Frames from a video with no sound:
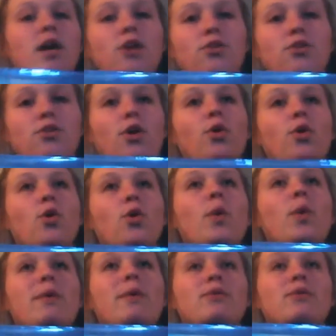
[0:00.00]
under the who
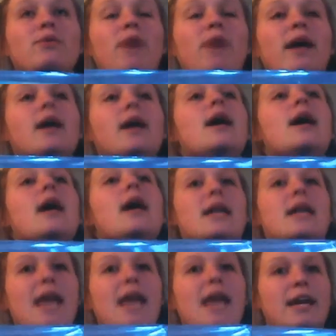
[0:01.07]
we would write
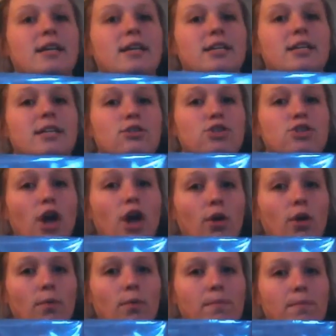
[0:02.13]
Nana and Little
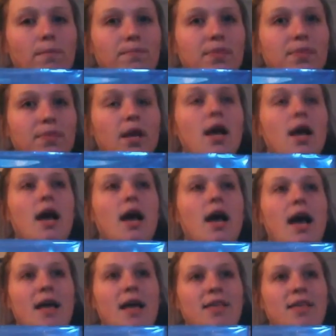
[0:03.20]
Joe.
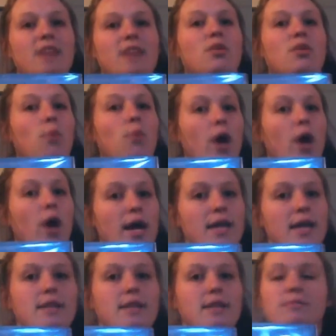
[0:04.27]
And then the
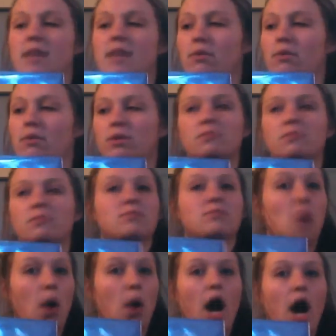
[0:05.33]
what, they were
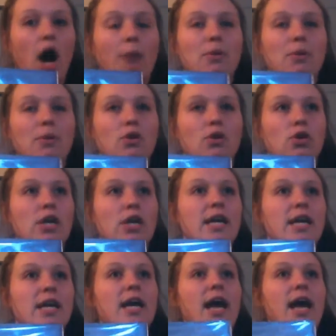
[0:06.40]
up
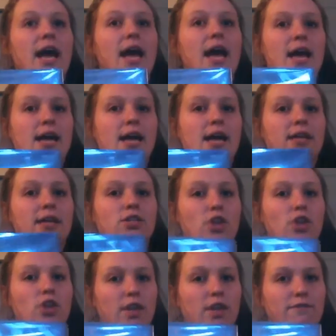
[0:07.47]
early and
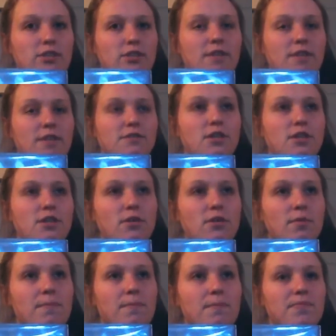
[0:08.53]
looking for stuff to do.
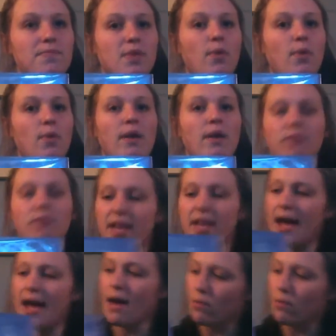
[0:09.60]
Where were they
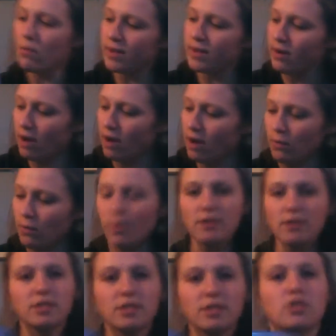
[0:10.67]
at? Well, they were on
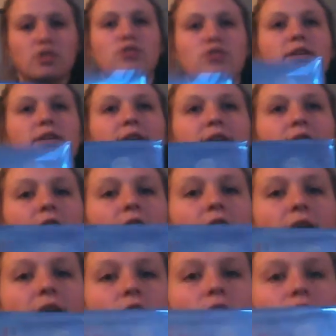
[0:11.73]
Wilson Street in their
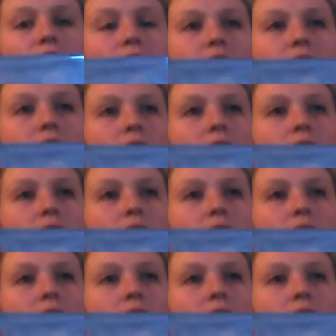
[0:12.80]
house.